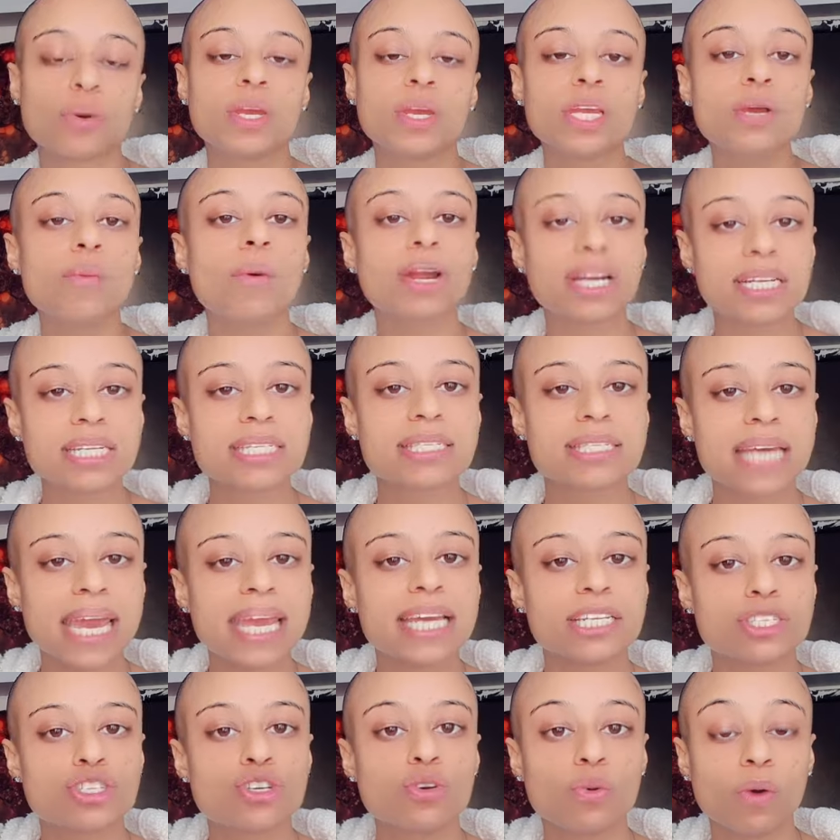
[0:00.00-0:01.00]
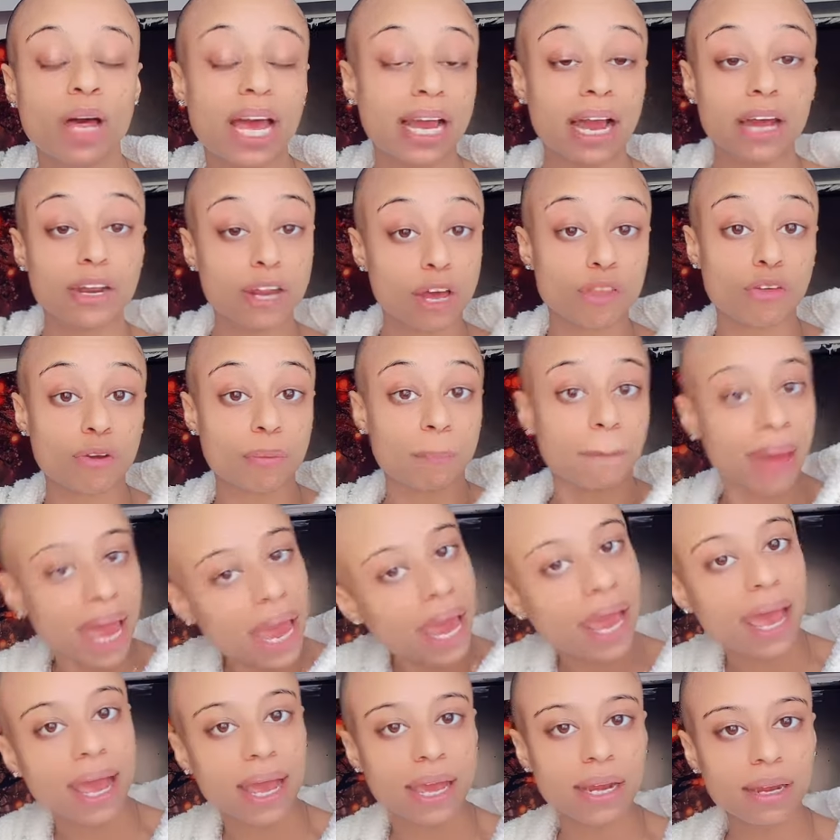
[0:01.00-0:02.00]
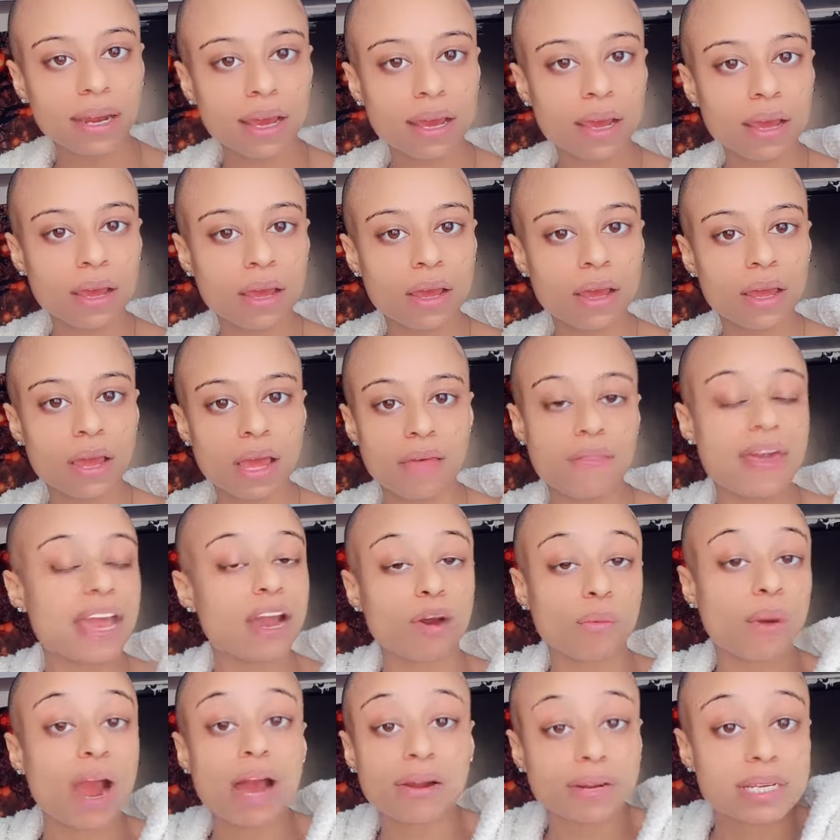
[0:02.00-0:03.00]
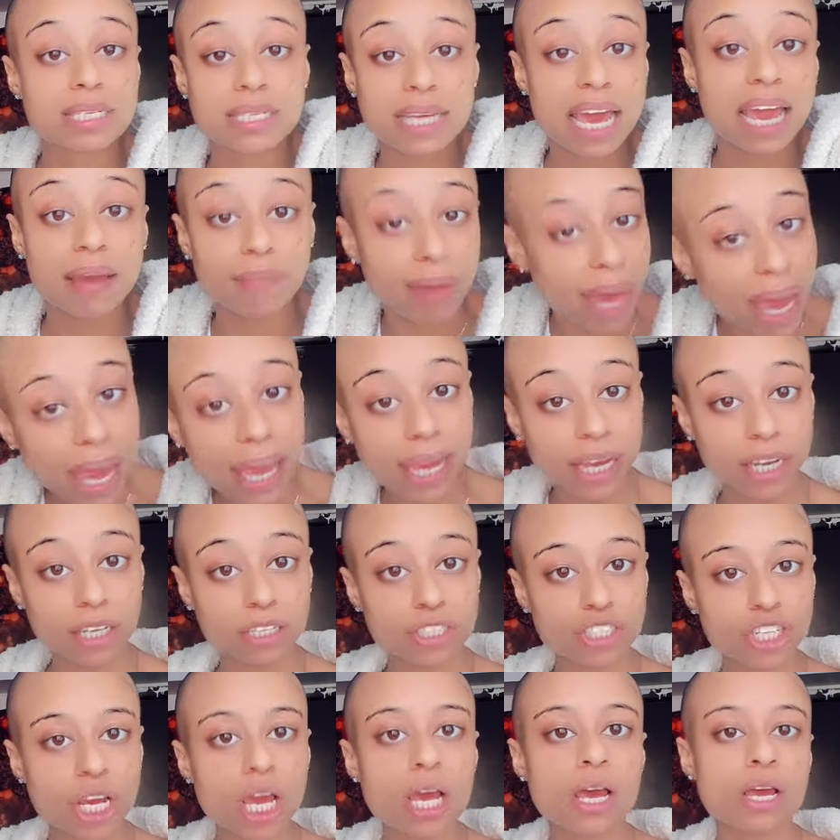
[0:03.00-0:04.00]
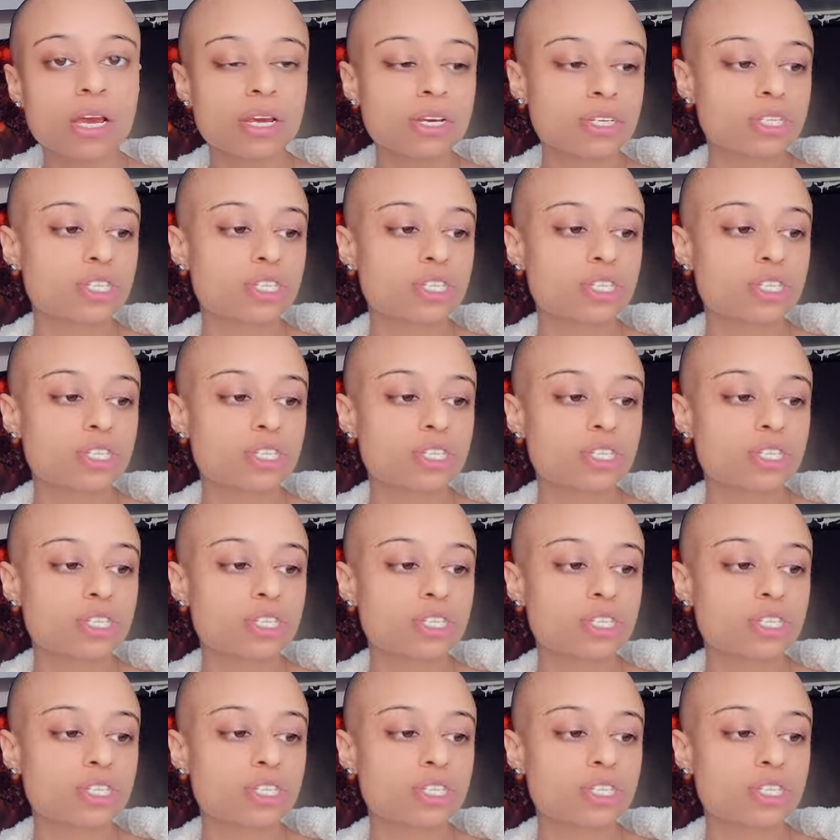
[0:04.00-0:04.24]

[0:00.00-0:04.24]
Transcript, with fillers: So he wanted to say it to like another man and they around the same age.